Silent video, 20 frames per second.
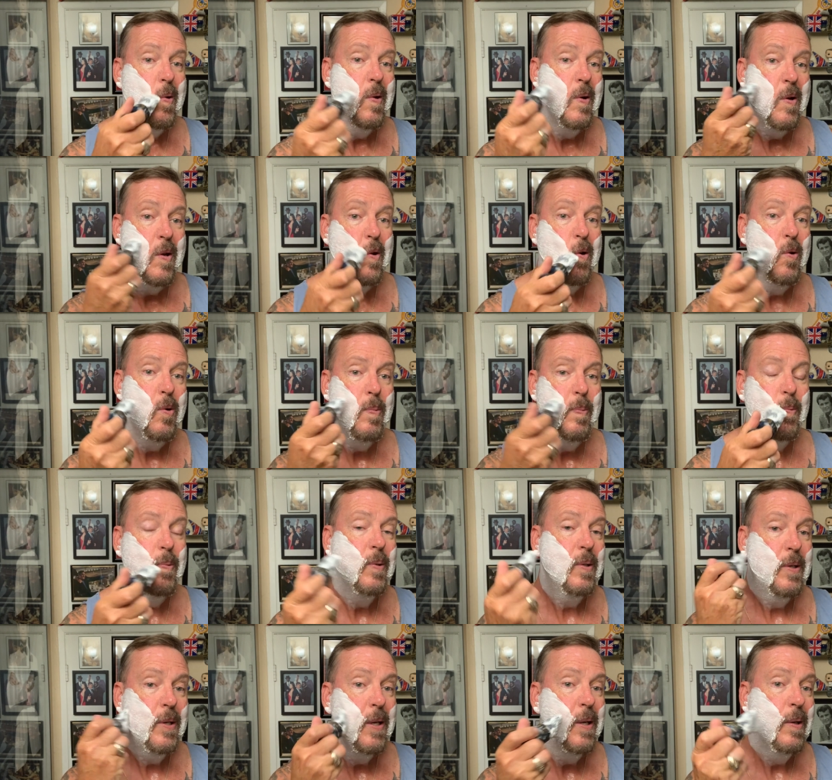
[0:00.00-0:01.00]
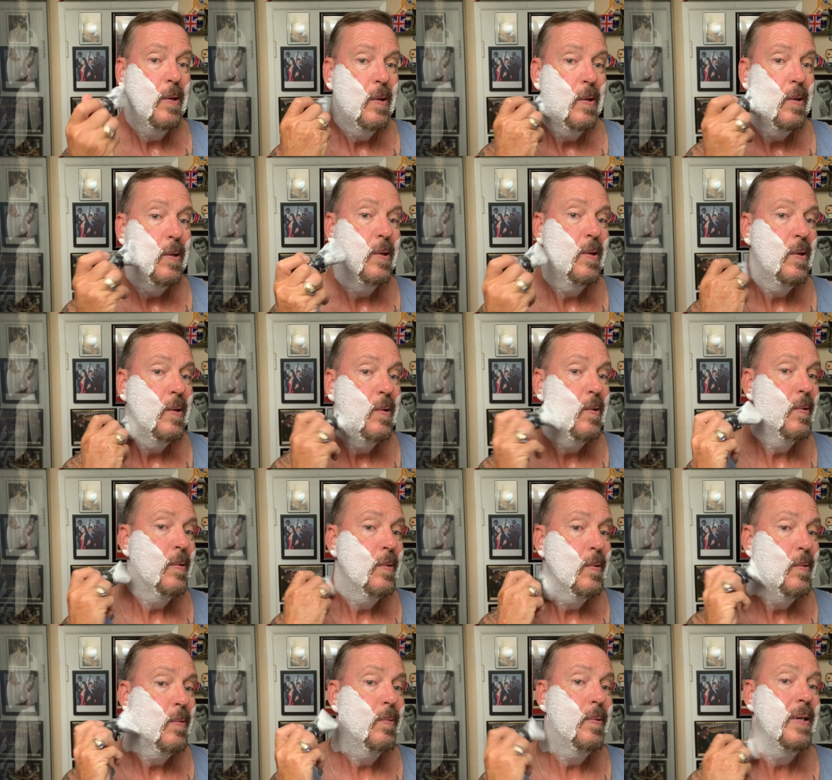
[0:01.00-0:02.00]
And hopefully
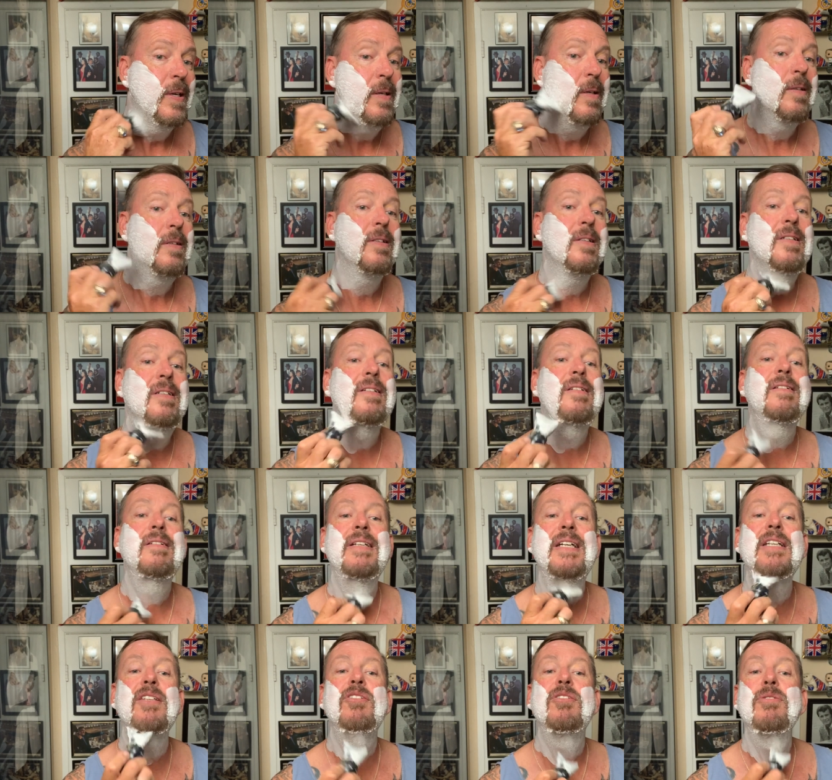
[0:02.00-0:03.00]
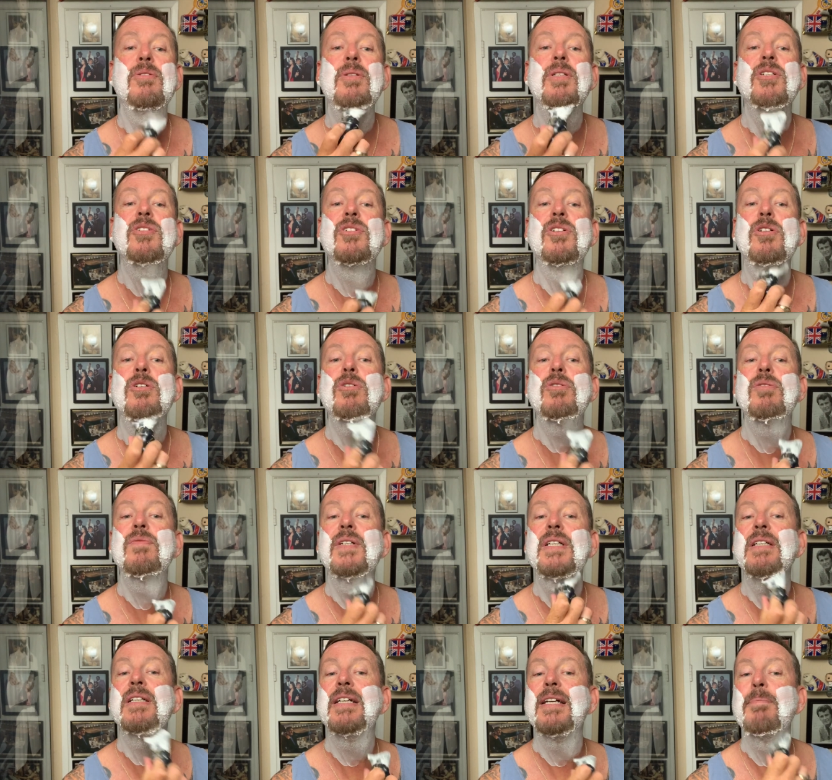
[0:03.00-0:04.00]
we get through this
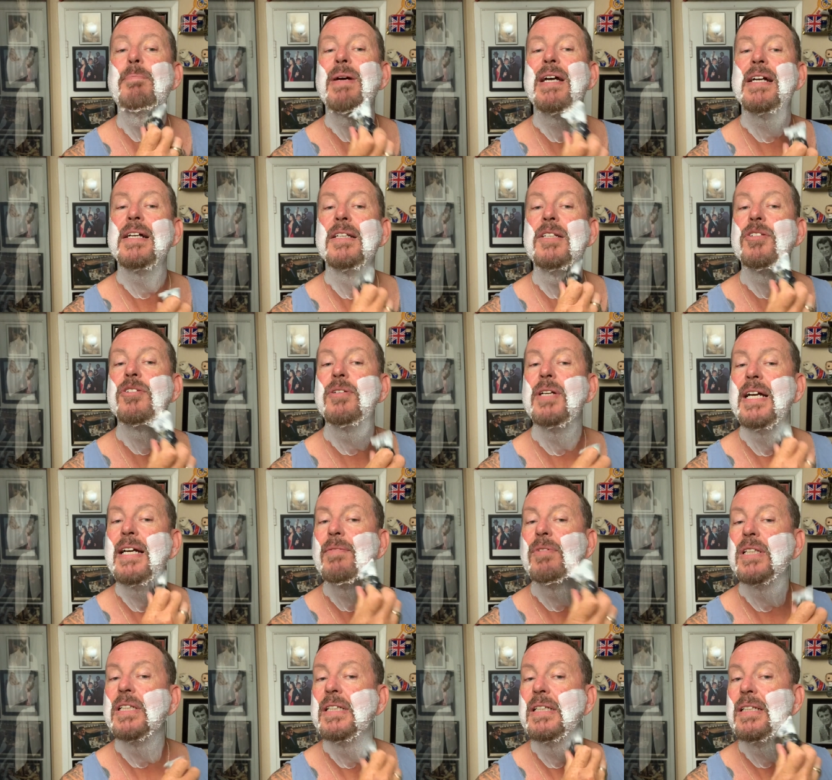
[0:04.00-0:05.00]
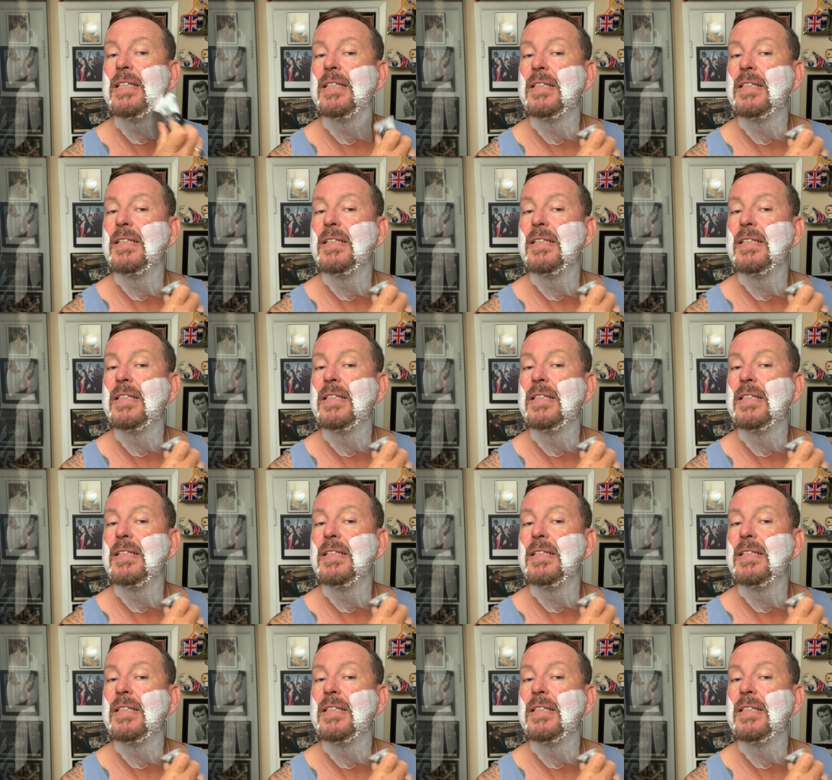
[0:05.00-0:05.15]
COVID and get back to traveling.